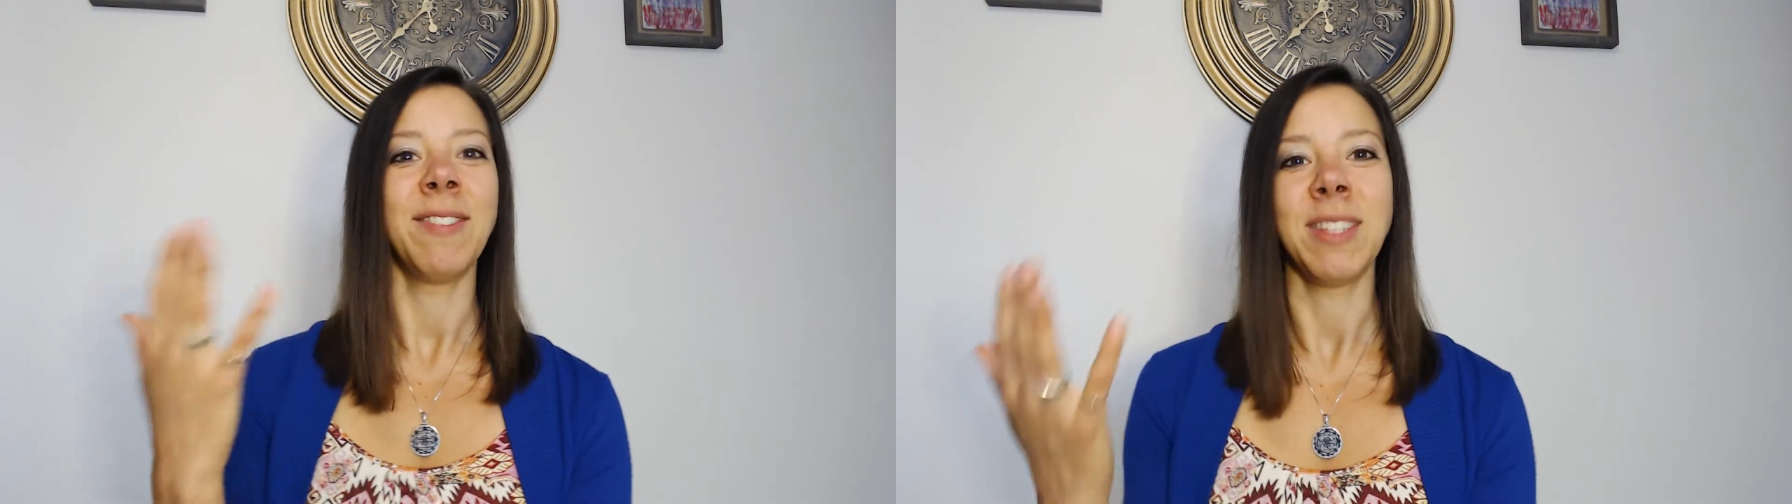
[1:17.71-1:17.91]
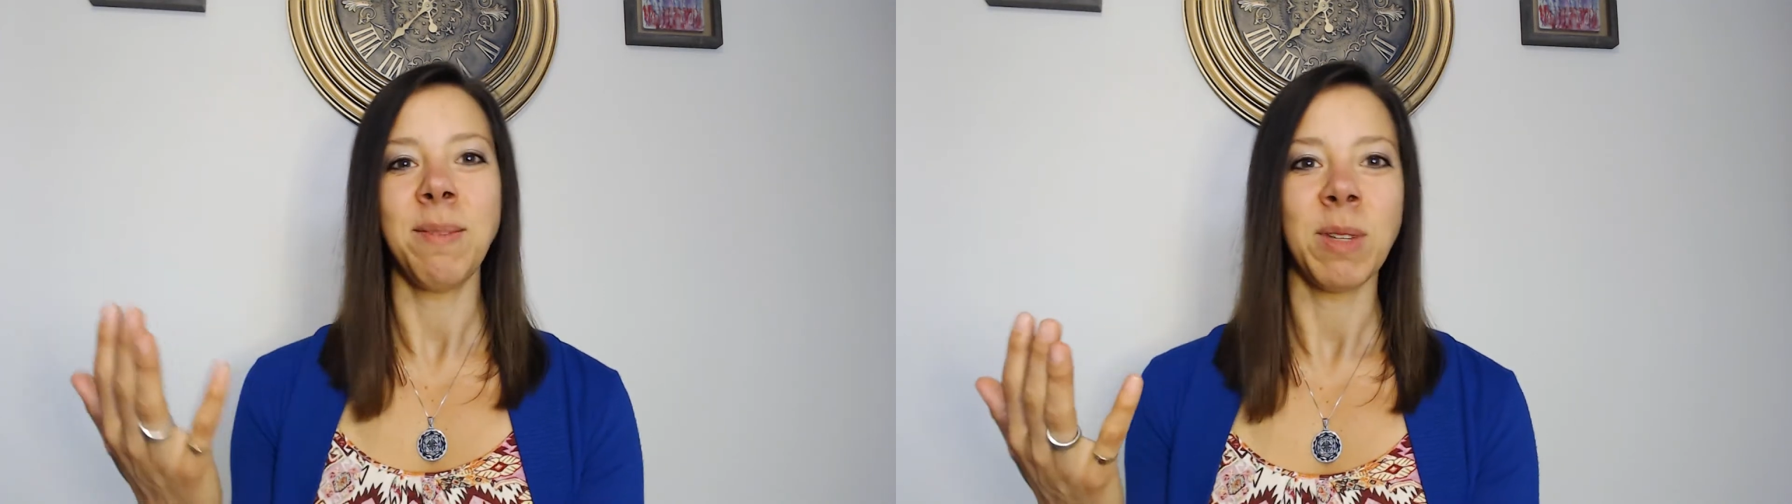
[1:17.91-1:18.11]

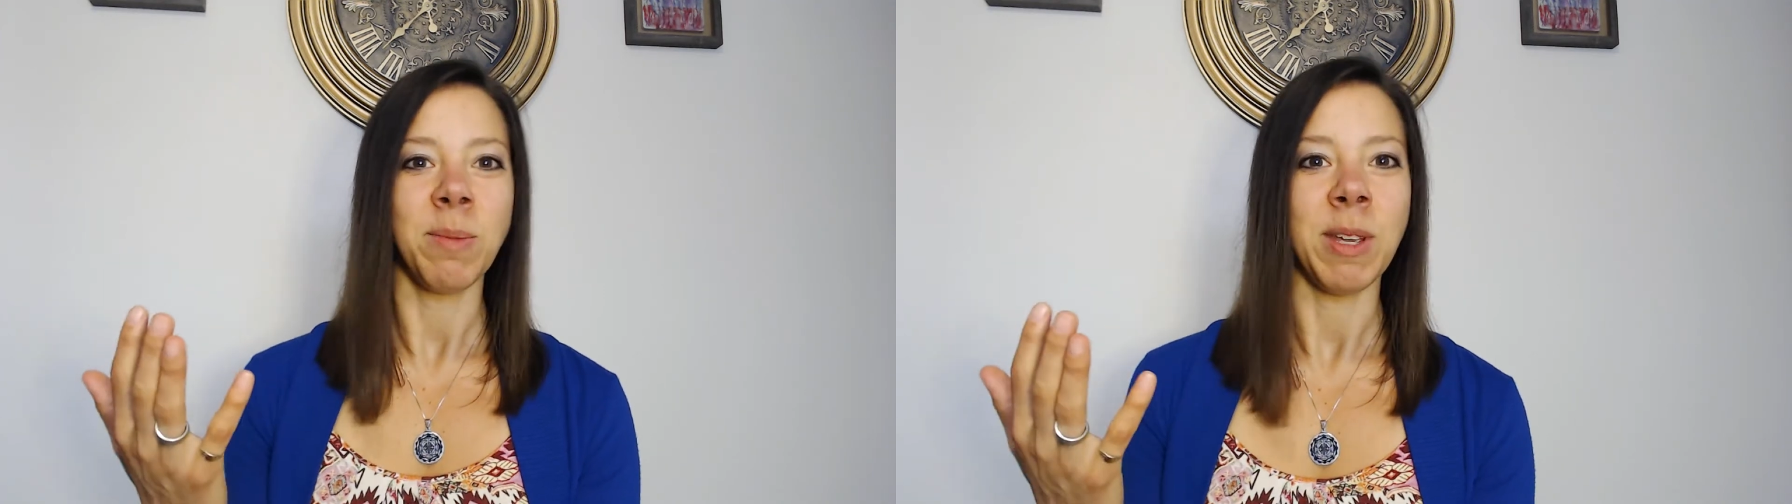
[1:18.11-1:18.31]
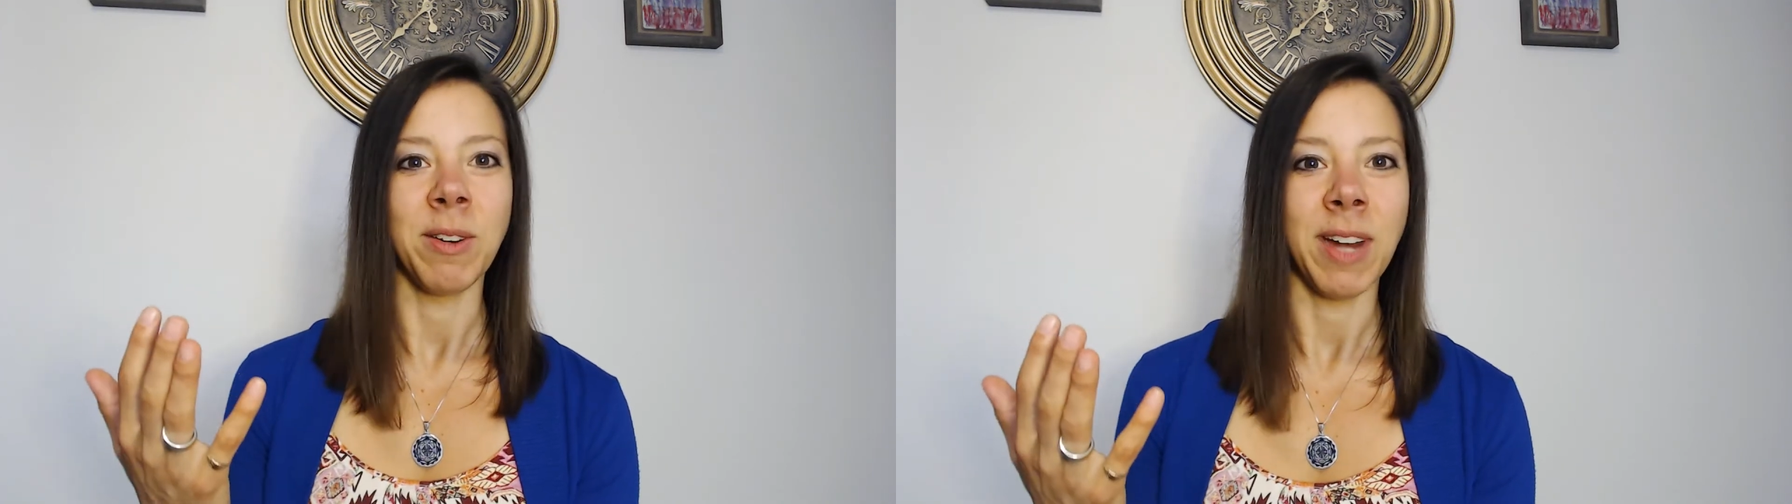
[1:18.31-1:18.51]
seem to
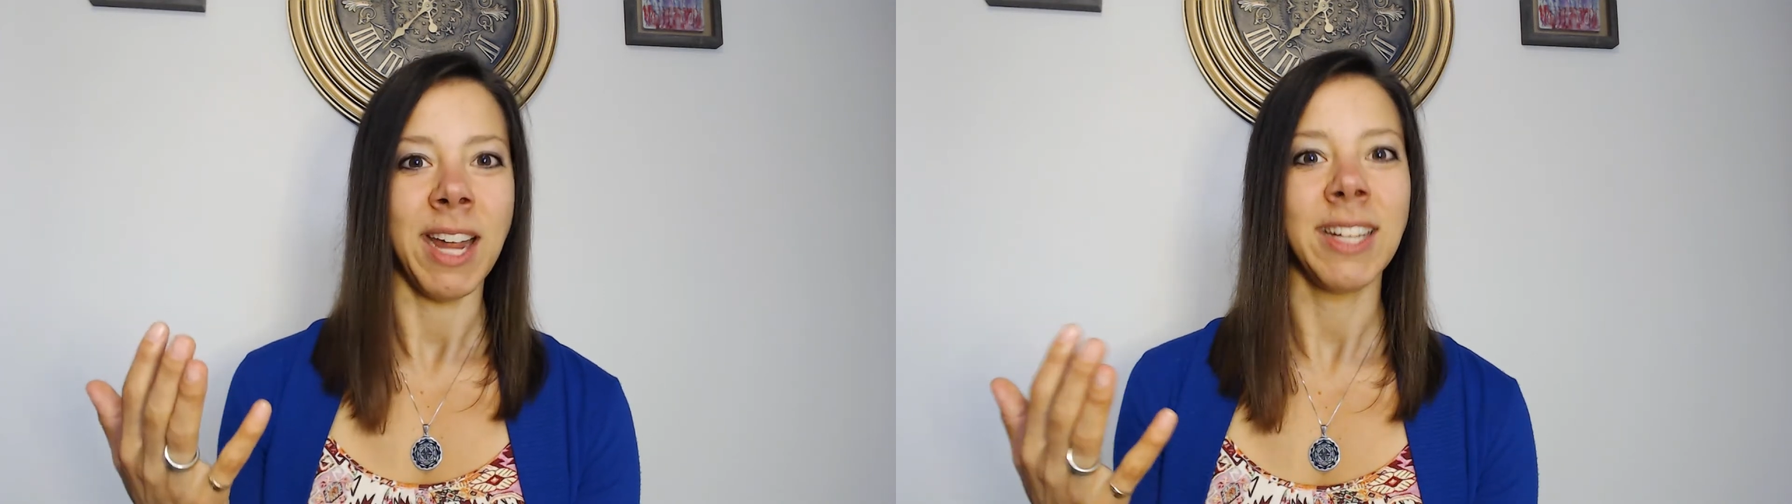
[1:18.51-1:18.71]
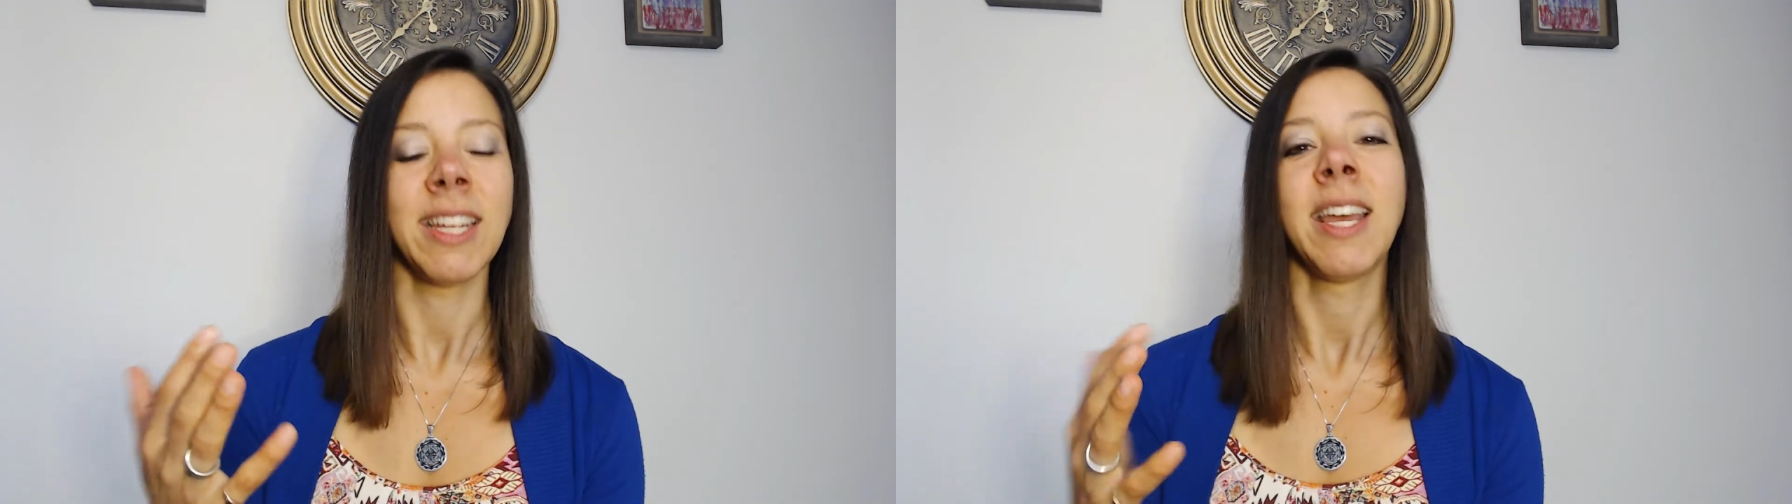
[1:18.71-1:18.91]
be great.